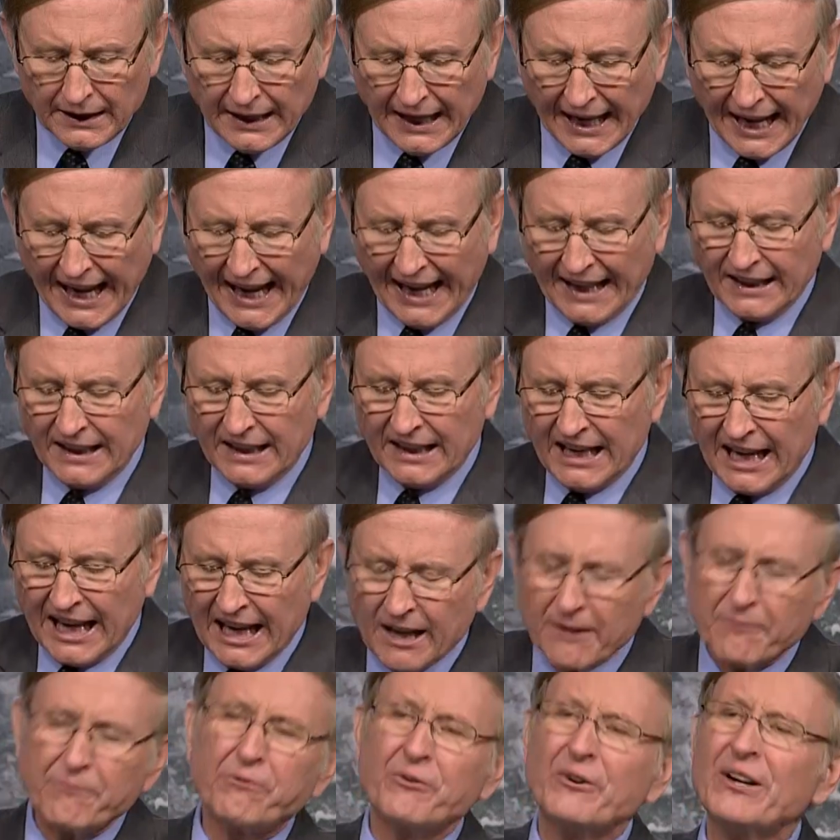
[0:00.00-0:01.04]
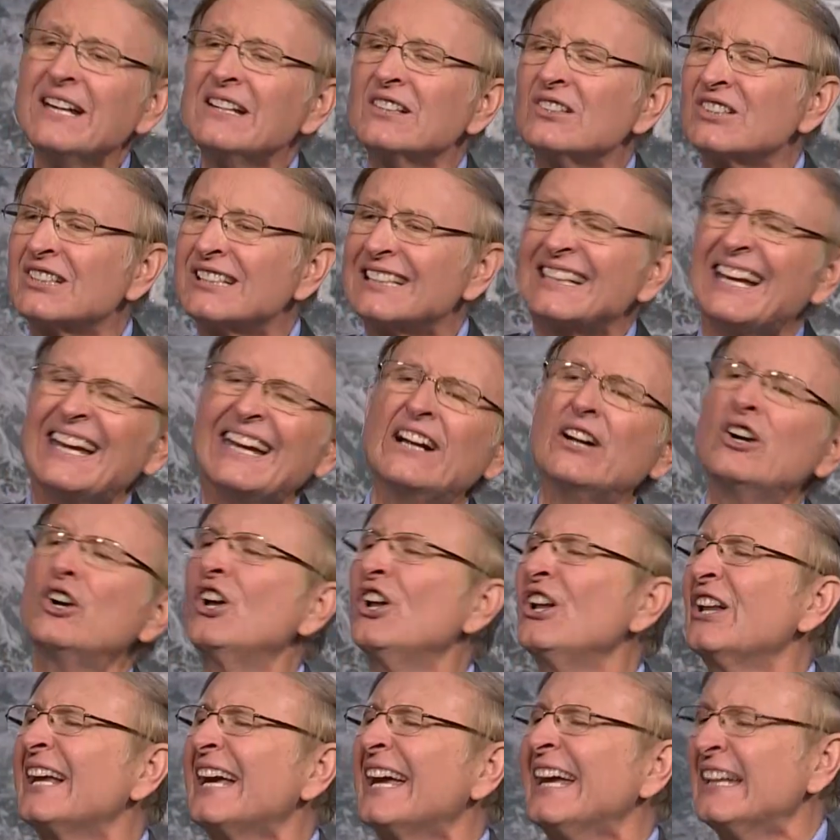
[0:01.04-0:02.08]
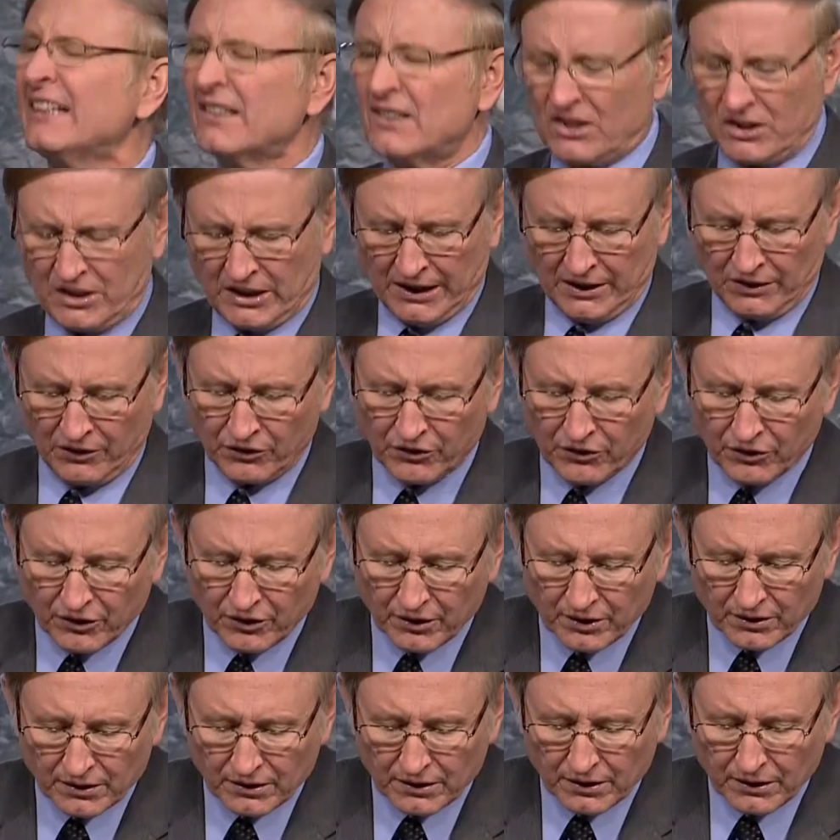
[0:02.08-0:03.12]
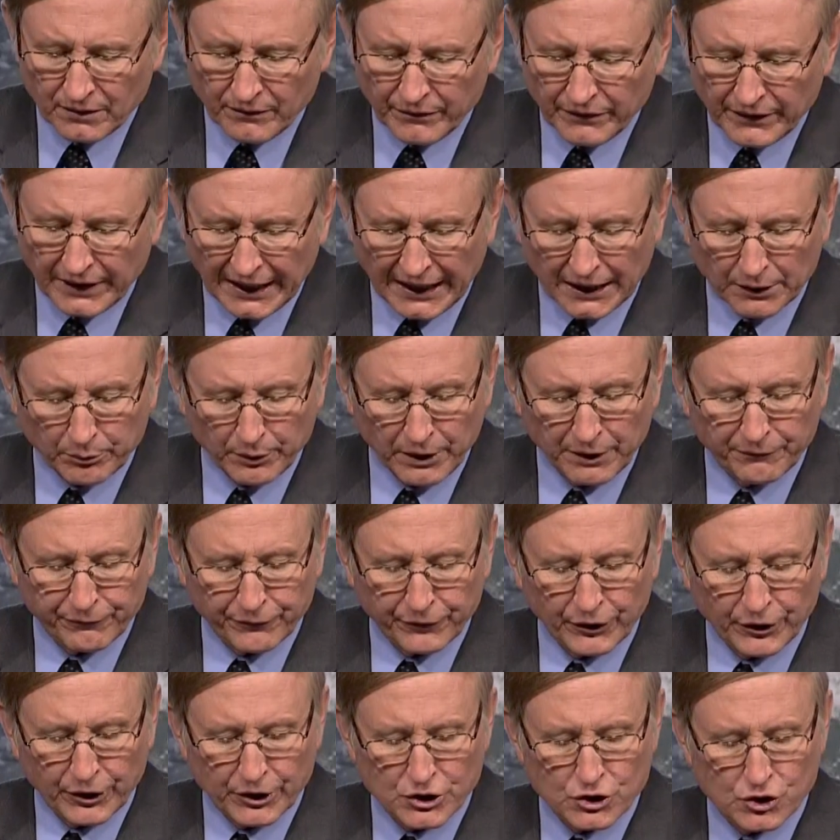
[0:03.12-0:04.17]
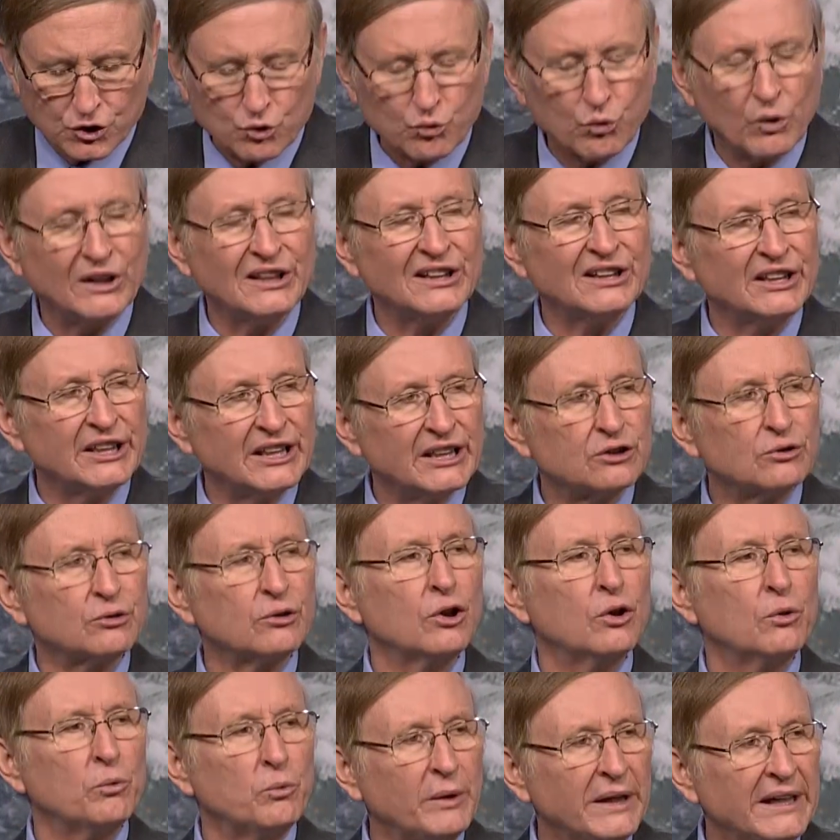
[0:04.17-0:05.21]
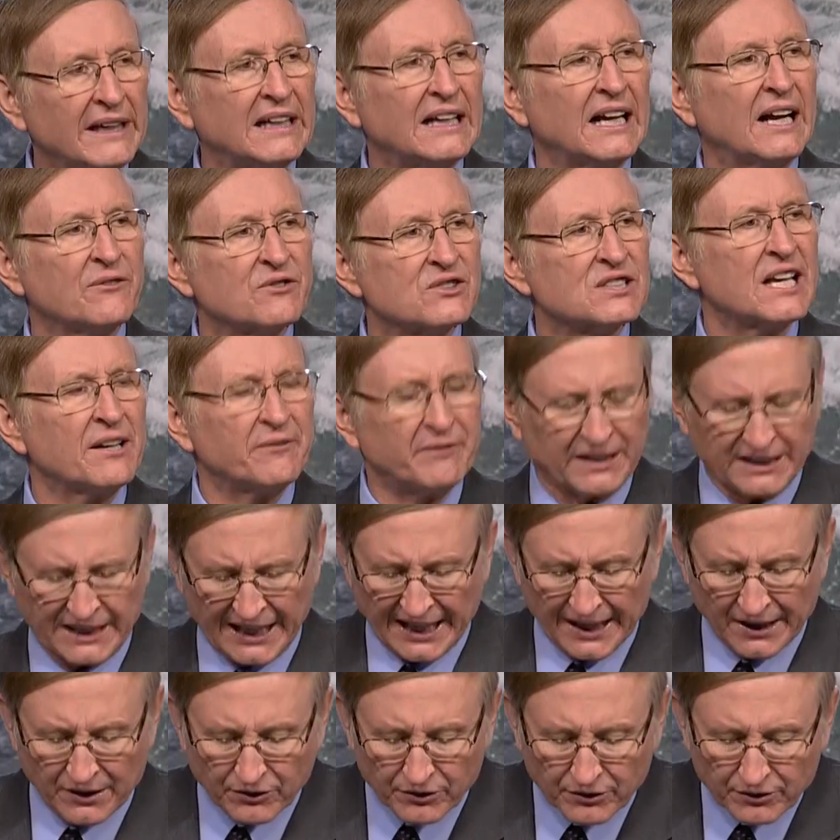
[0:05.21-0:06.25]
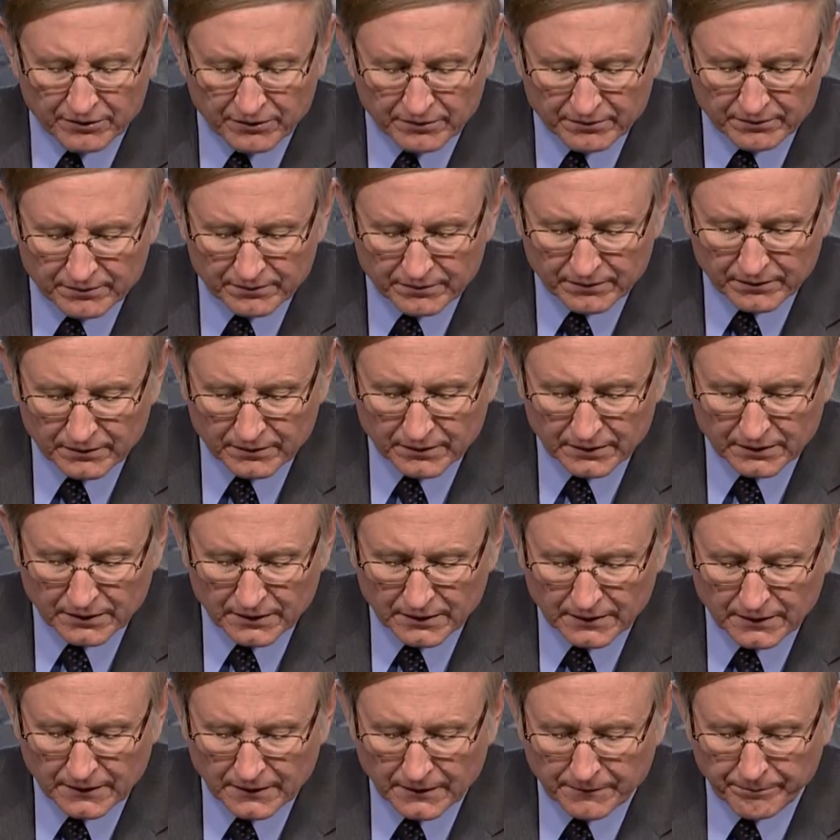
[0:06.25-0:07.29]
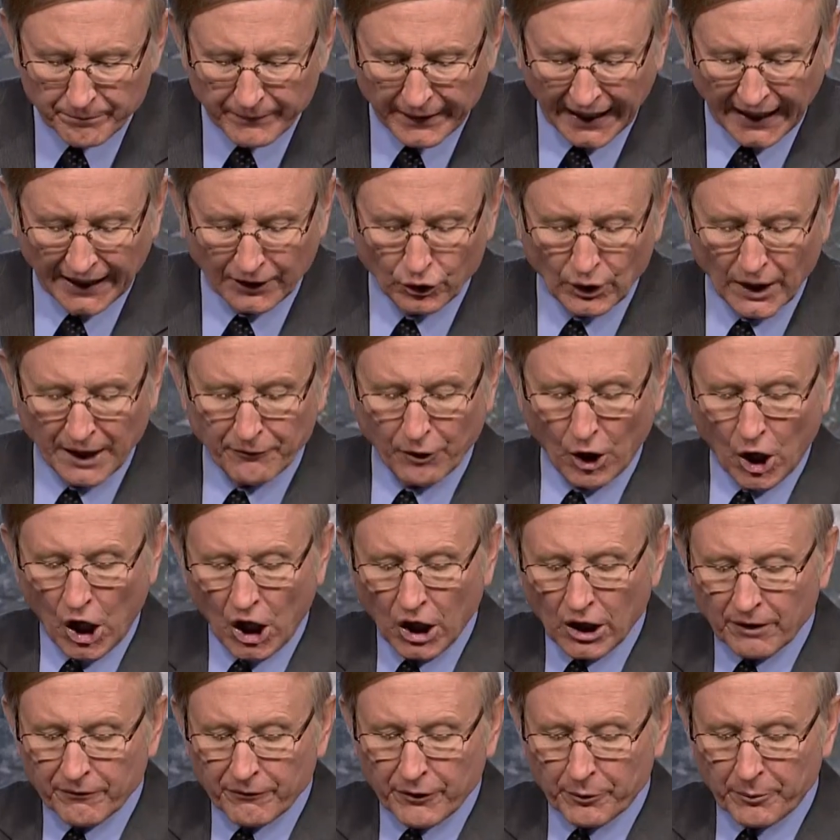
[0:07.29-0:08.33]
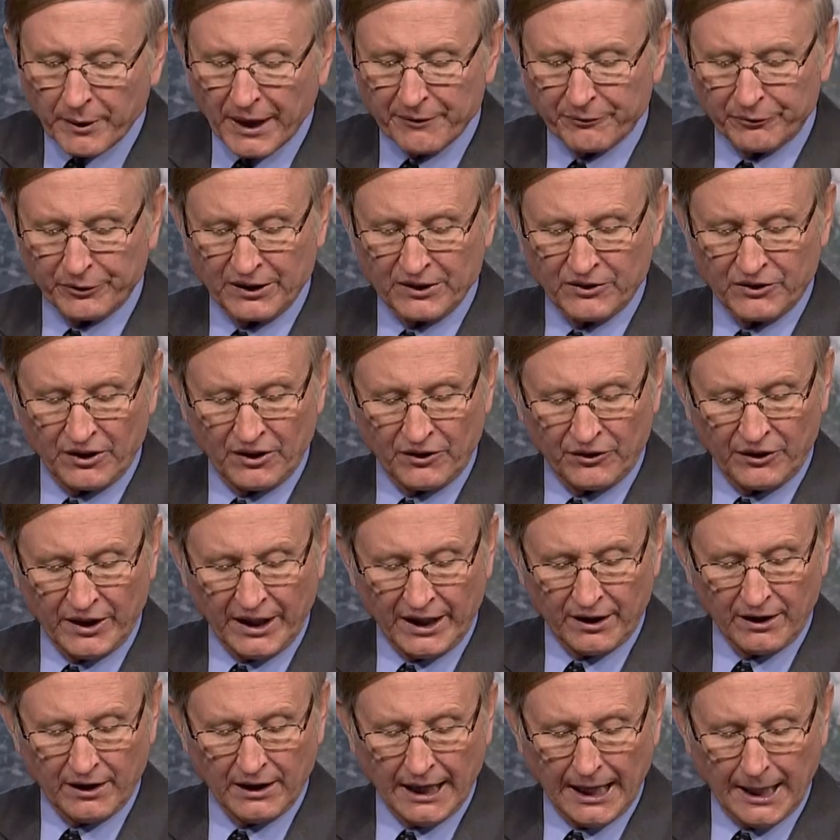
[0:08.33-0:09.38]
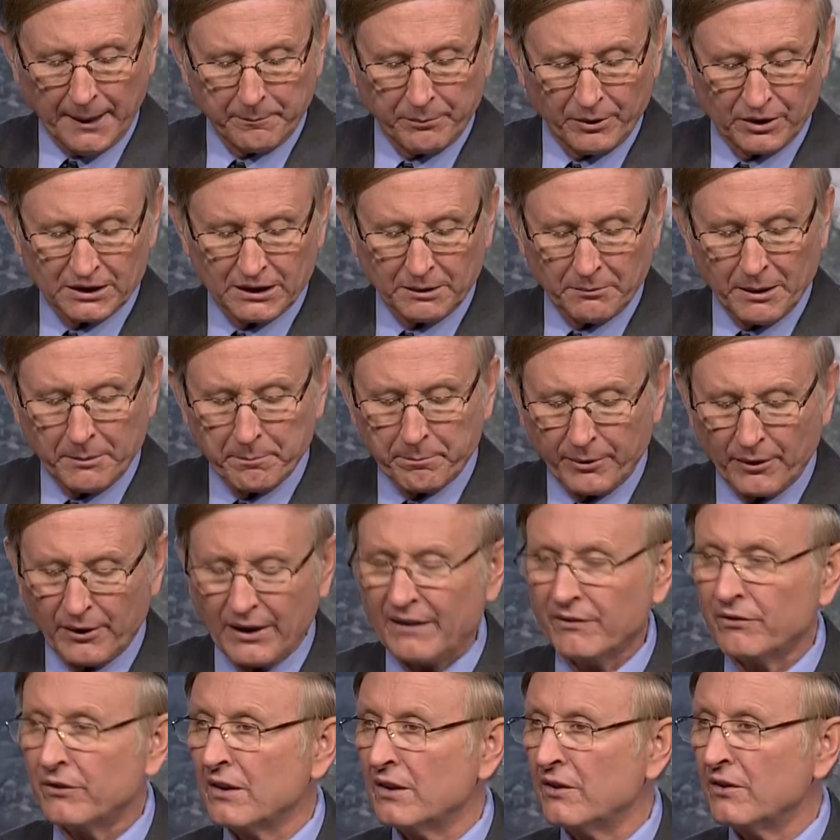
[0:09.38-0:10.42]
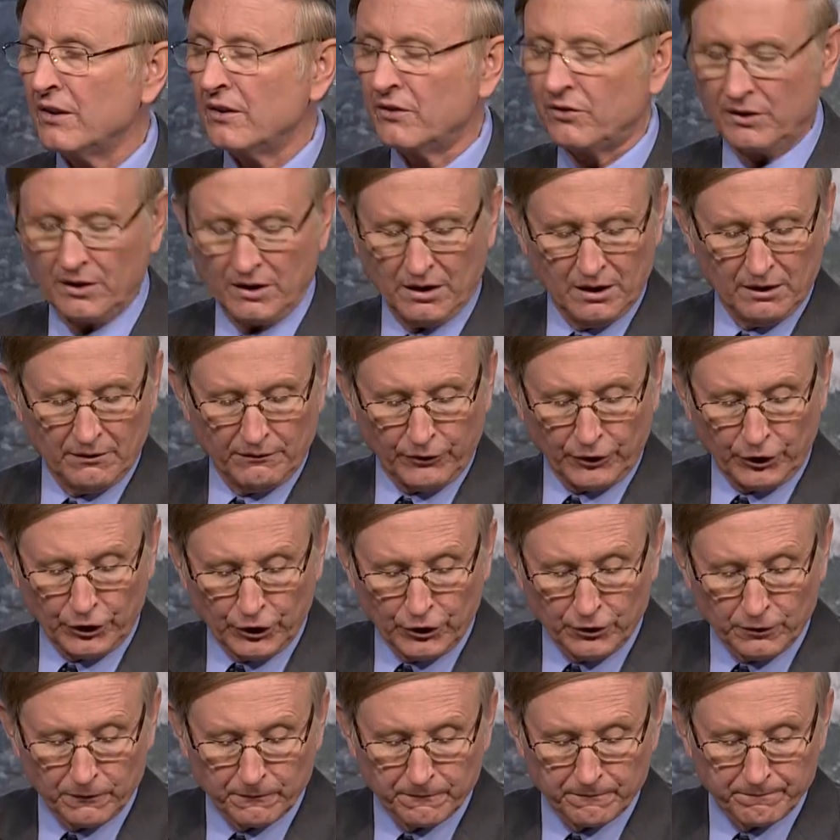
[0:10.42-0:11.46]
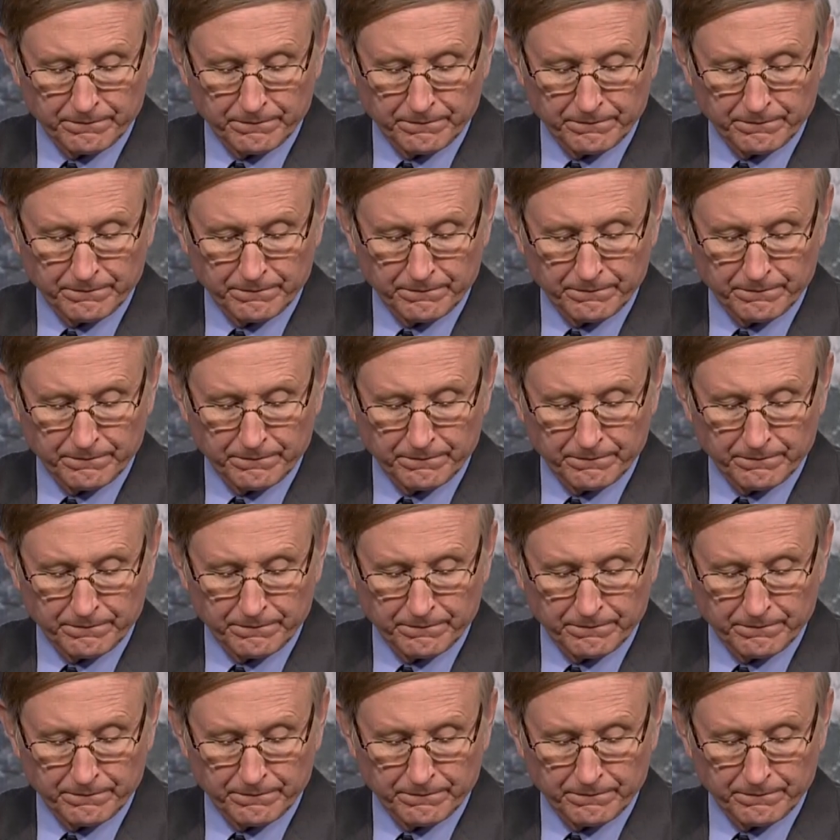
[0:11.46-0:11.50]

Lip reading: And in every single instance, it refers to a literal week of 7 days. And you have all of the references there. I put them in parentheses for you.